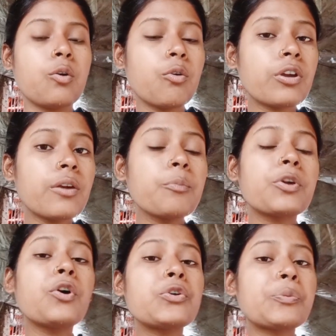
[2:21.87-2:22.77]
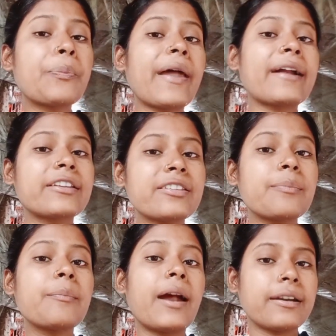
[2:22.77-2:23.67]
Okay, because practice
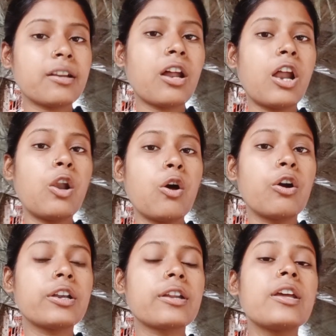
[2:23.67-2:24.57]
matter a lot.